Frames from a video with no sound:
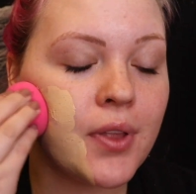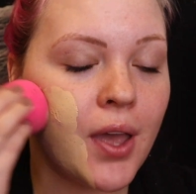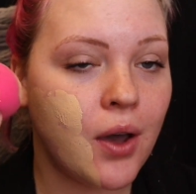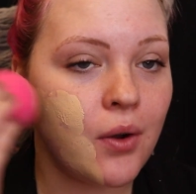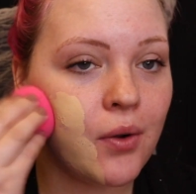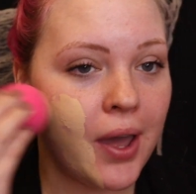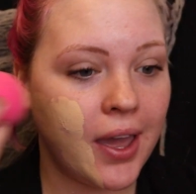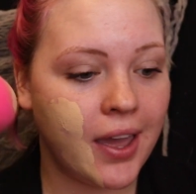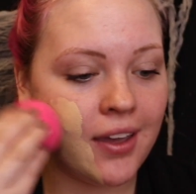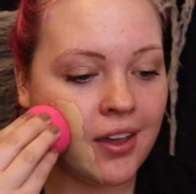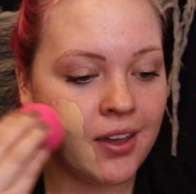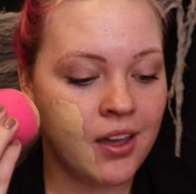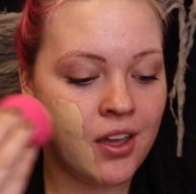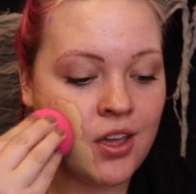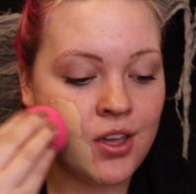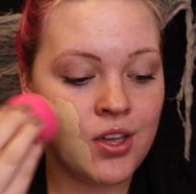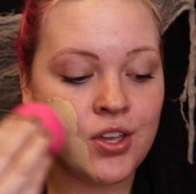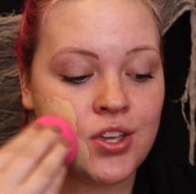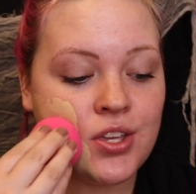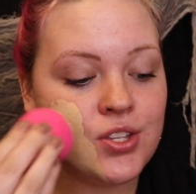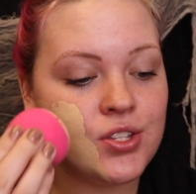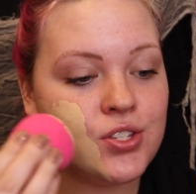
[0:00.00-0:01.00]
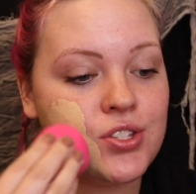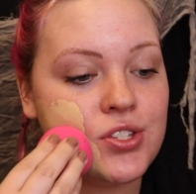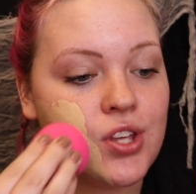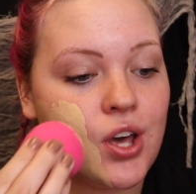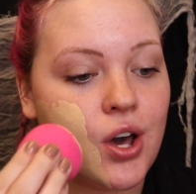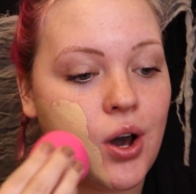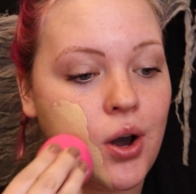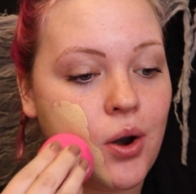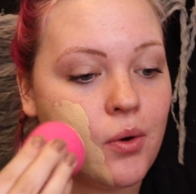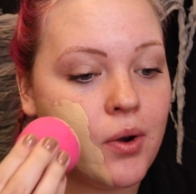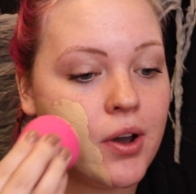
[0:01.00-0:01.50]
Okay,
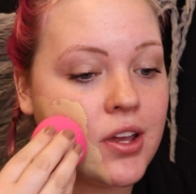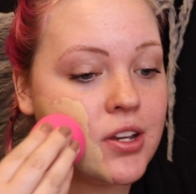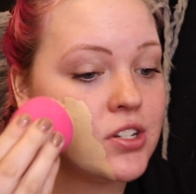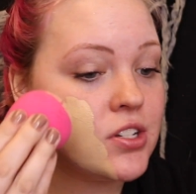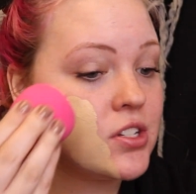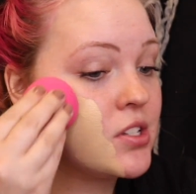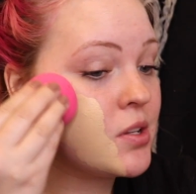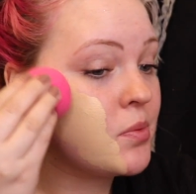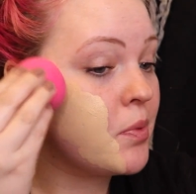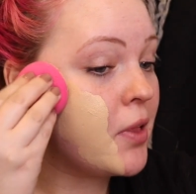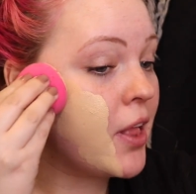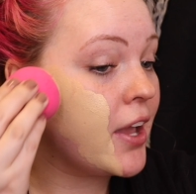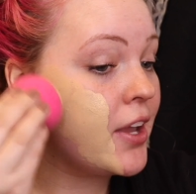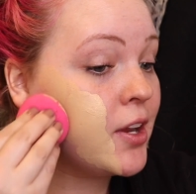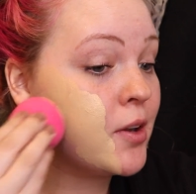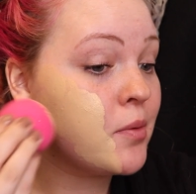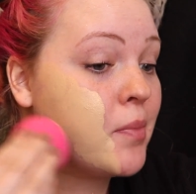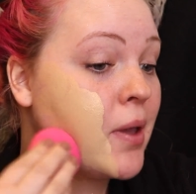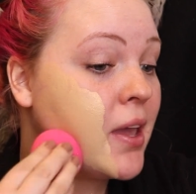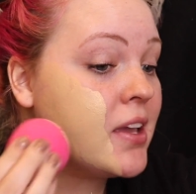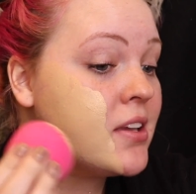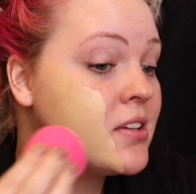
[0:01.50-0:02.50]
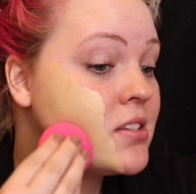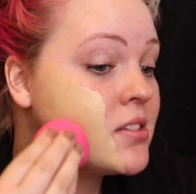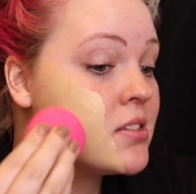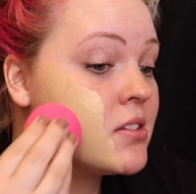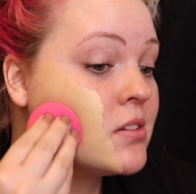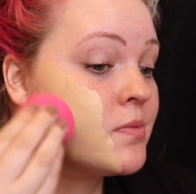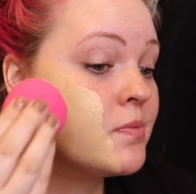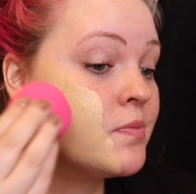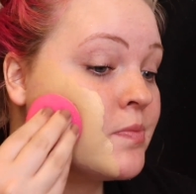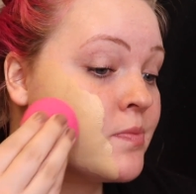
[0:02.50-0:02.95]
so just apply your base.